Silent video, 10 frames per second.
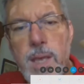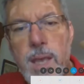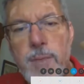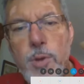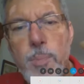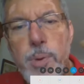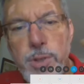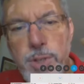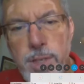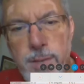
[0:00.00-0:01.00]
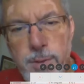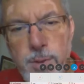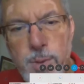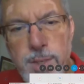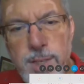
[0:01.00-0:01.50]
If you push
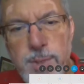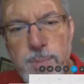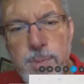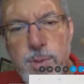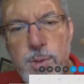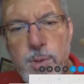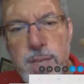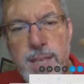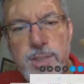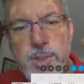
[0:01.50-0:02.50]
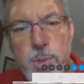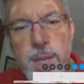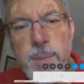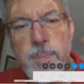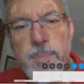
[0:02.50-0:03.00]
individualism to the
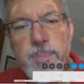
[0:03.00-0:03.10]
extreme,